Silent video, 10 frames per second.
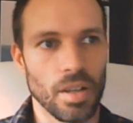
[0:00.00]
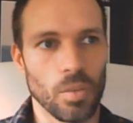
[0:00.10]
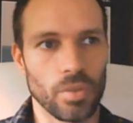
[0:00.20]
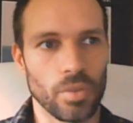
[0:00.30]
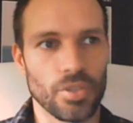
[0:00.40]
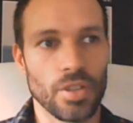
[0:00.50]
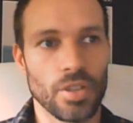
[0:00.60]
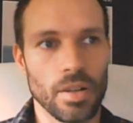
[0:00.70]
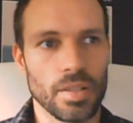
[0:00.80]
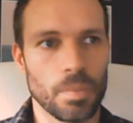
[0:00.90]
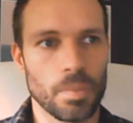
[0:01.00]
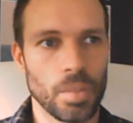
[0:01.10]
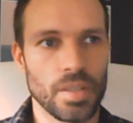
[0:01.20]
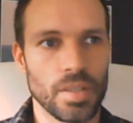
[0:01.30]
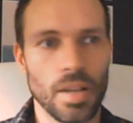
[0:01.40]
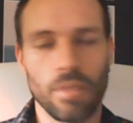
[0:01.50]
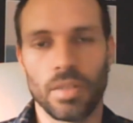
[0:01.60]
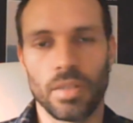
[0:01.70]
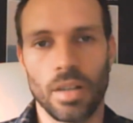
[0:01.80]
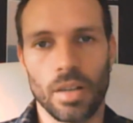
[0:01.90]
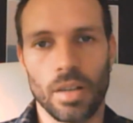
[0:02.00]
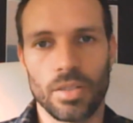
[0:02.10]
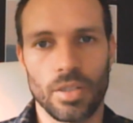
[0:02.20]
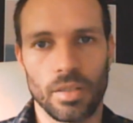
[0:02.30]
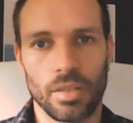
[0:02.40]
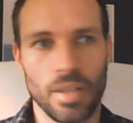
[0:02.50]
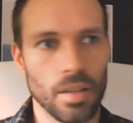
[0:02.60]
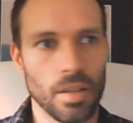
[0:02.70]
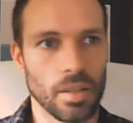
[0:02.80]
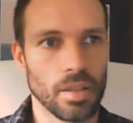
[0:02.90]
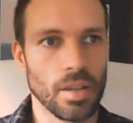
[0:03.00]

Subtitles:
when the shark spits out the oxygen tank